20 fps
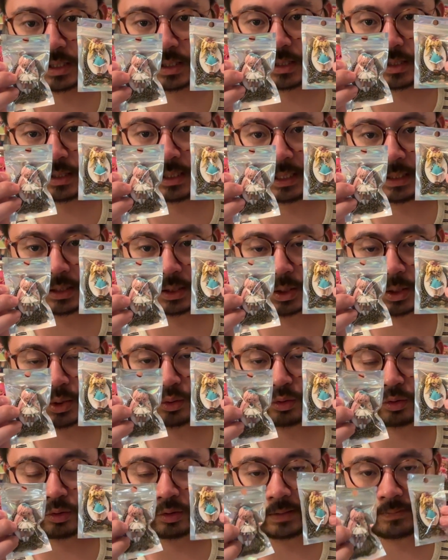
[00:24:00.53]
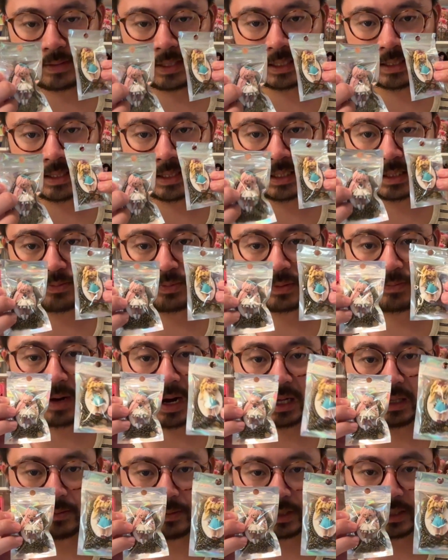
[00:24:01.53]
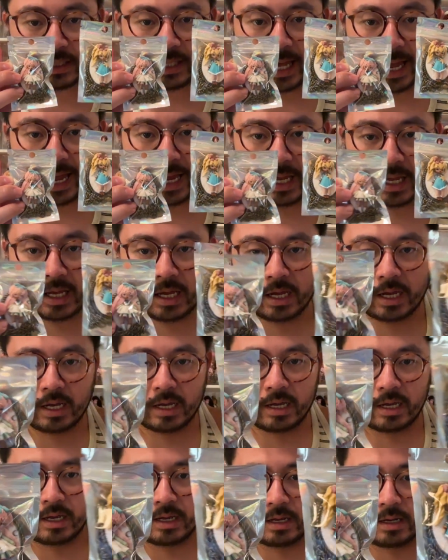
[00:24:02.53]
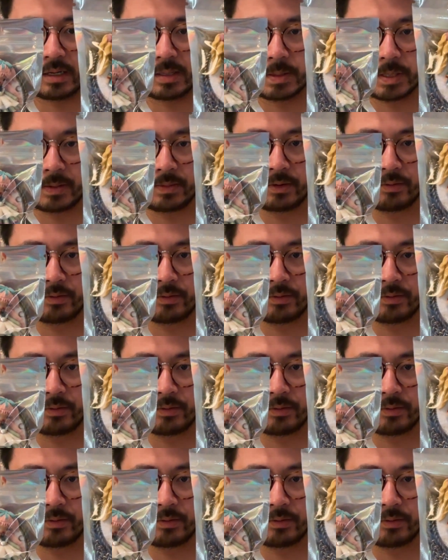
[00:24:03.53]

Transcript: these are jewelry pieces with polymer clay from the